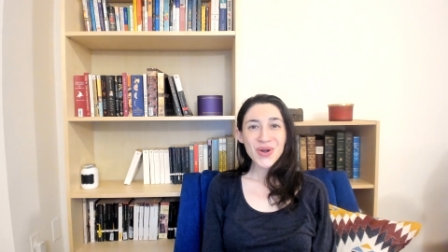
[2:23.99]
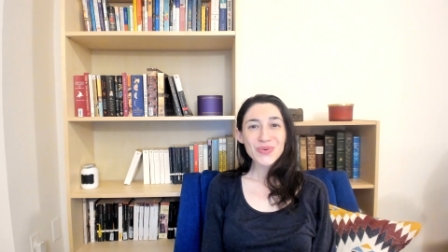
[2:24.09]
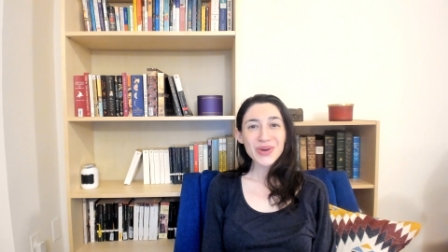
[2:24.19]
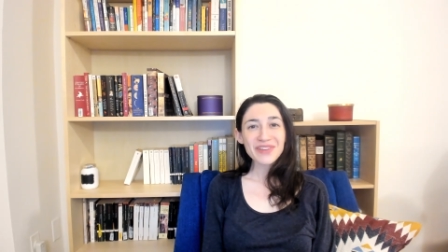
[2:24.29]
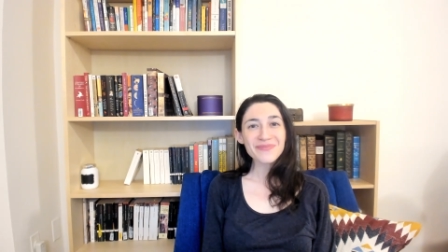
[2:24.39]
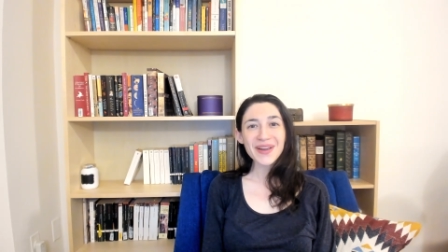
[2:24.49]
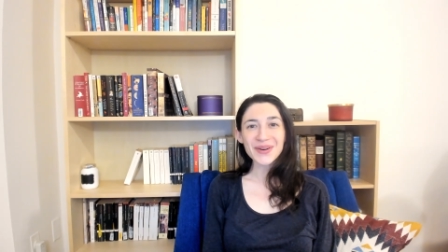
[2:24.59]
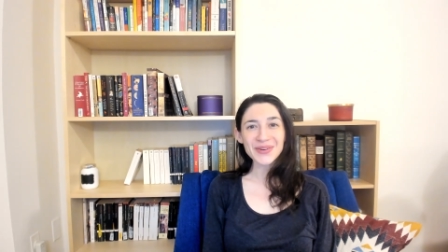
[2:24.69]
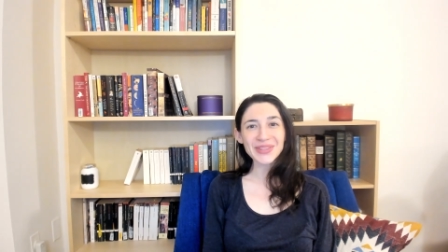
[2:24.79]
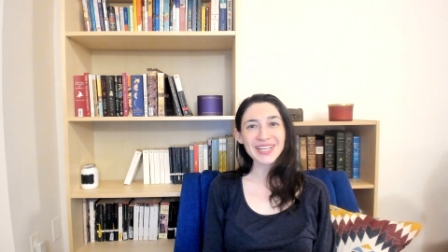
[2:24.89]
One of my
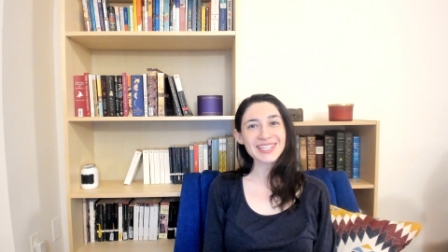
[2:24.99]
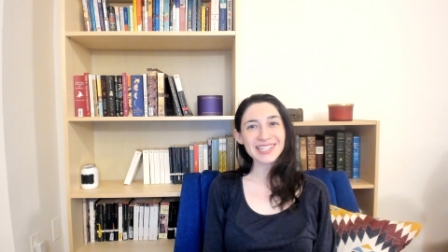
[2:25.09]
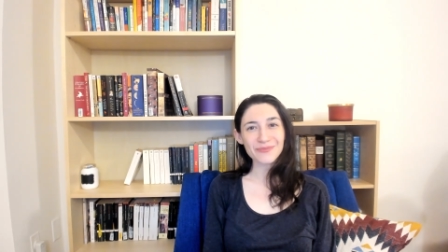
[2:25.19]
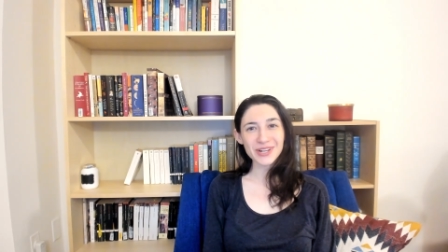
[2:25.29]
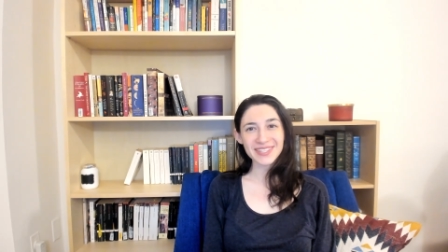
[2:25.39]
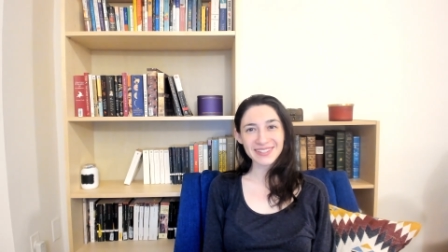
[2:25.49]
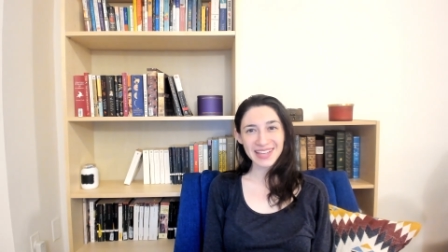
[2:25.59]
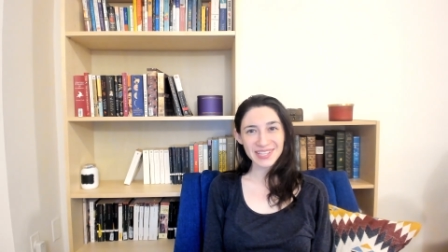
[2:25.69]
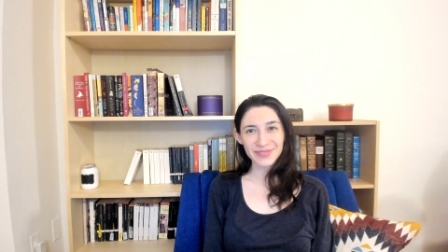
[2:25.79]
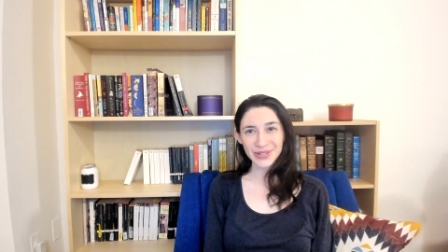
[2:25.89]
only somewhat
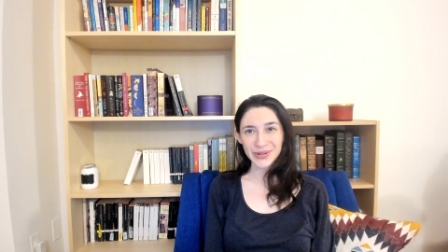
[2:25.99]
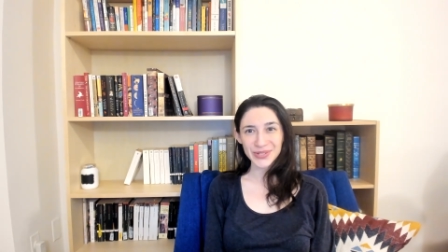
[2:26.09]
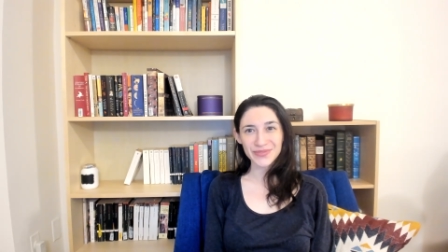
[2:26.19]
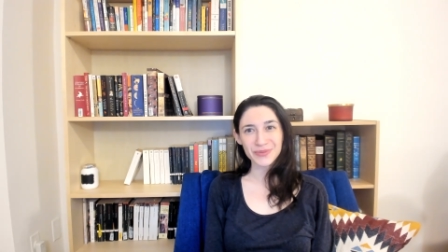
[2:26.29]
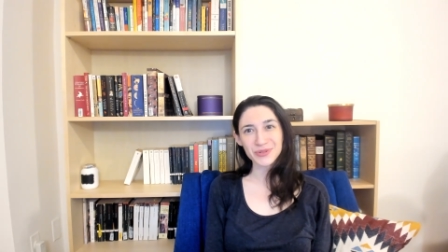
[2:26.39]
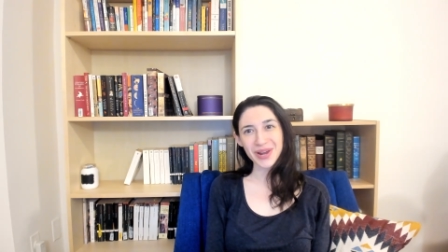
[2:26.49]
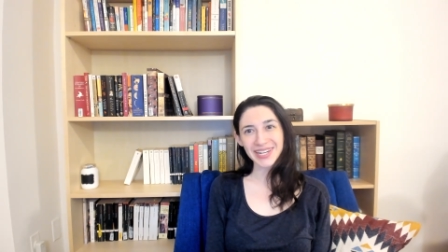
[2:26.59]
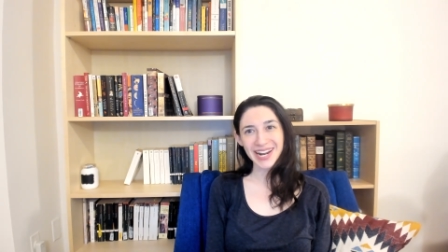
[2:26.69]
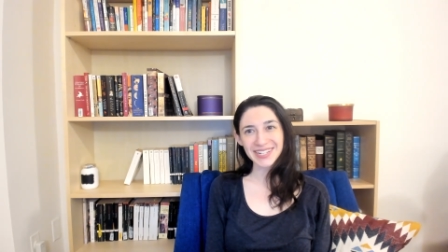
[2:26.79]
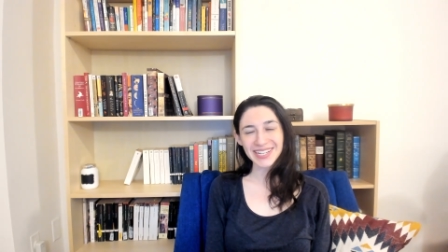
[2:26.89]
successful goals from
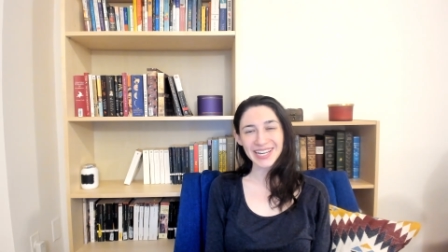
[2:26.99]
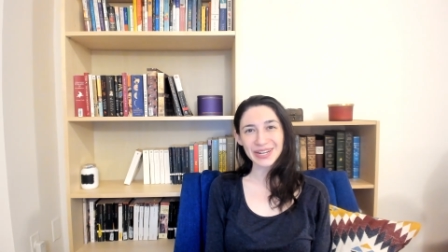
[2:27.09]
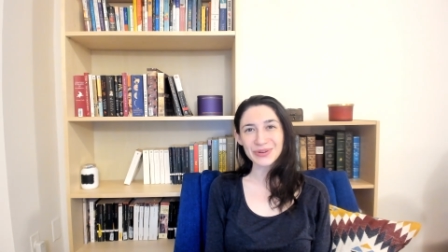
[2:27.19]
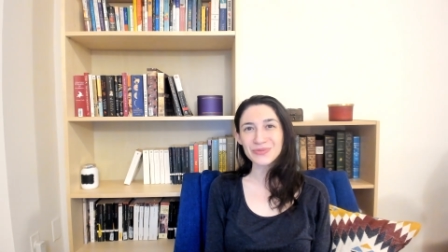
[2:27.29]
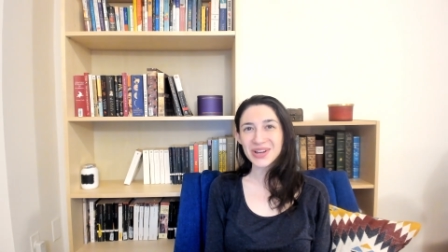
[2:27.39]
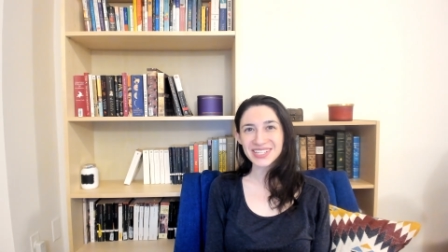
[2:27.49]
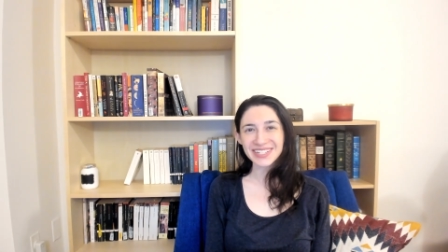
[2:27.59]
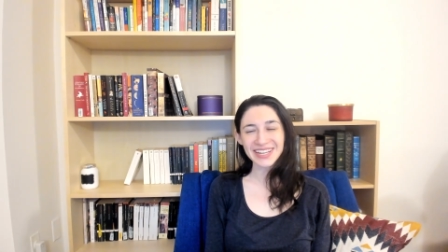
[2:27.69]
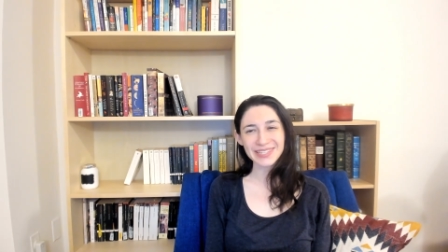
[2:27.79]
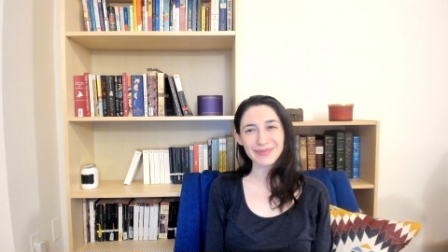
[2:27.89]
2019
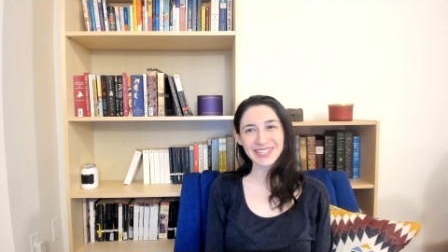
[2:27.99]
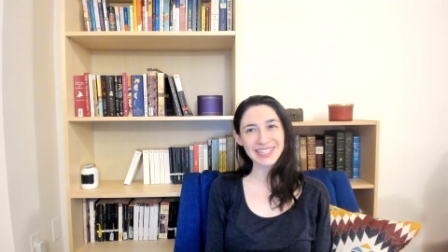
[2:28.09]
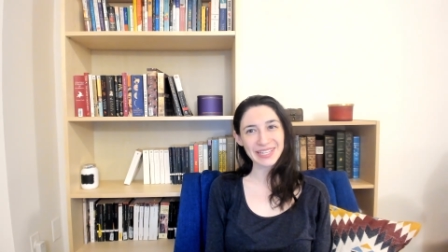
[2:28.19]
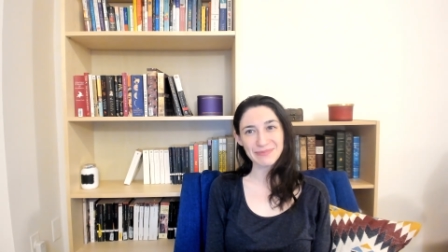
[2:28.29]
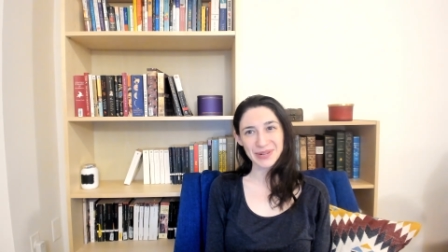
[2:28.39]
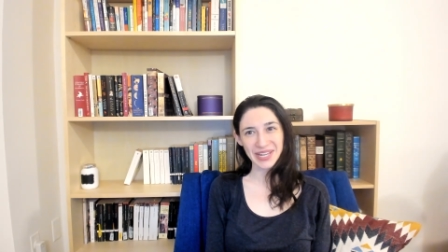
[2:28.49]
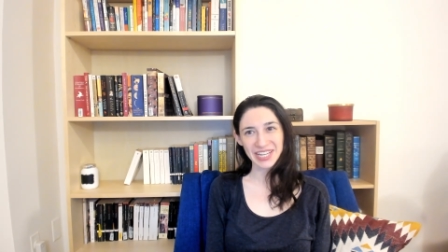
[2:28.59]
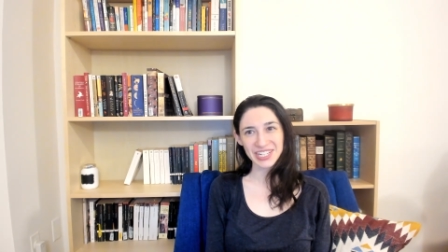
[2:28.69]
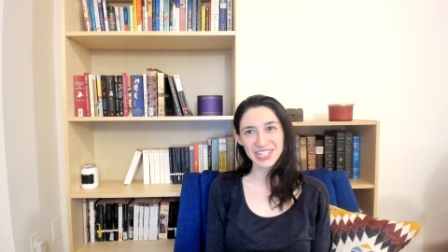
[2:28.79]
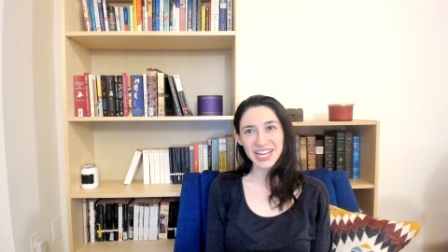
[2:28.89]
wasn't explicitly bookish.